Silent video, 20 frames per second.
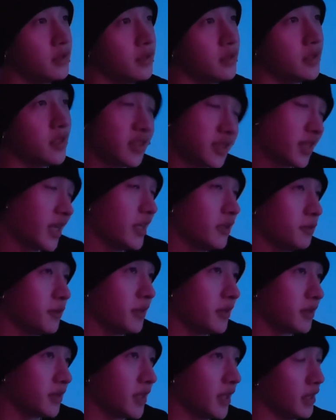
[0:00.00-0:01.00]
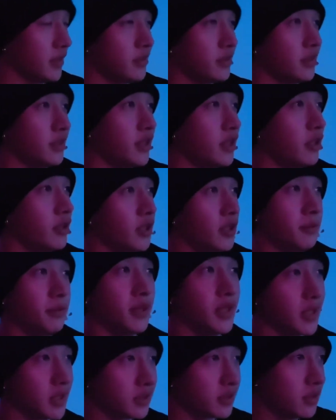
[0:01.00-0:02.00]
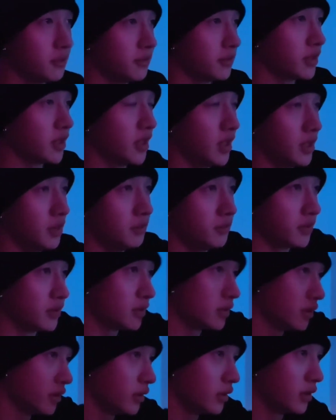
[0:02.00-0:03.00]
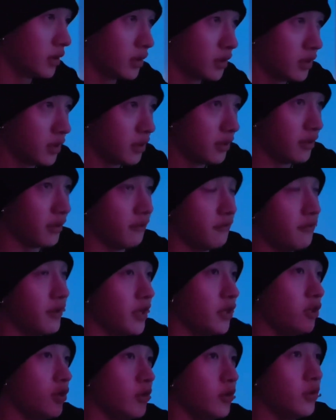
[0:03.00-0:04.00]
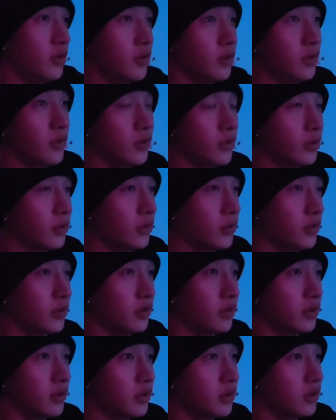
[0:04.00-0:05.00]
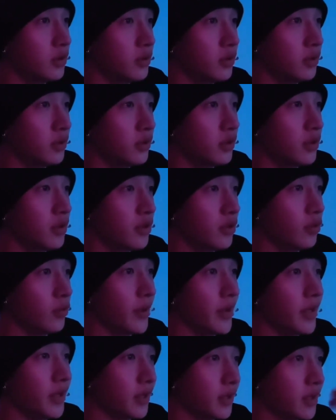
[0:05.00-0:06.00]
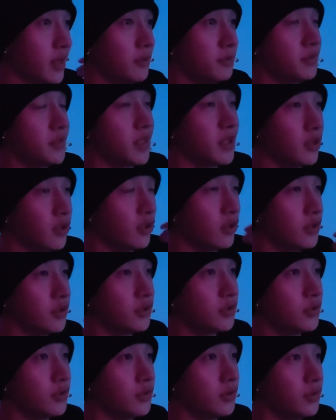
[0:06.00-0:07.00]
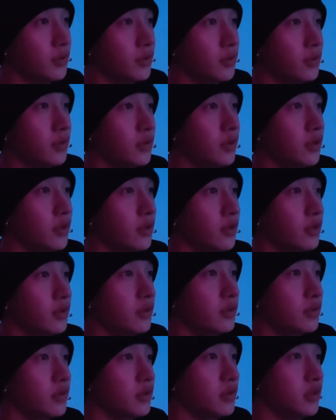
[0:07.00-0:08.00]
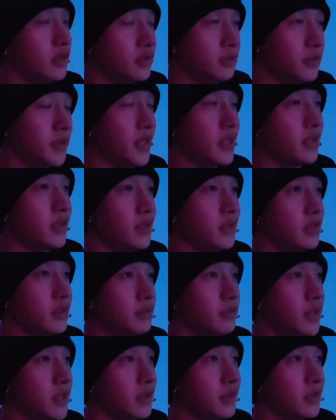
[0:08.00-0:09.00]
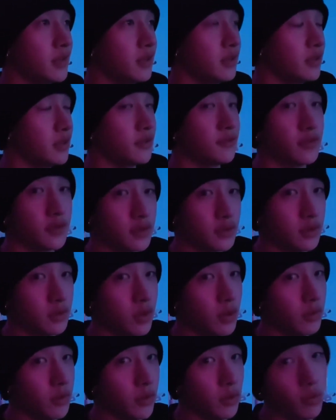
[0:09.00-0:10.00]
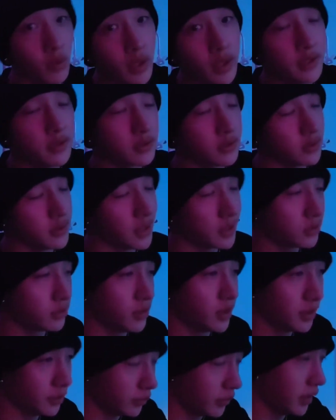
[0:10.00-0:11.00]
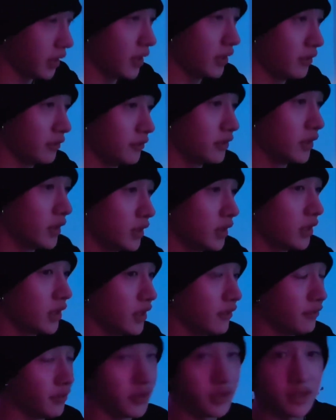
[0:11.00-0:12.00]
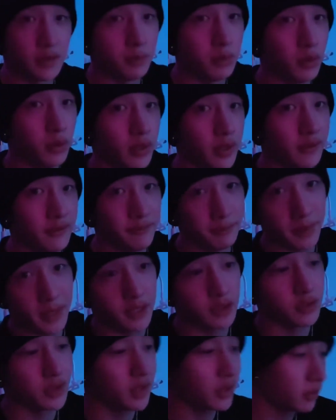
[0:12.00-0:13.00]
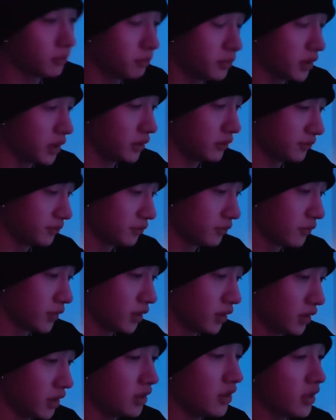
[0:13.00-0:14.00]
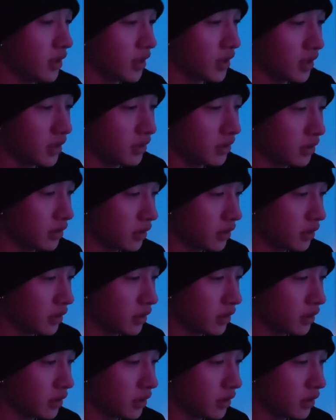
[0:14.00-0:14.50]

it's case by case scenario, but like sometimes the venue or the way it comes out onto, you know, the speakers, it might sound different to what we want. So that's why we have a very supportive backtrack. But in the end,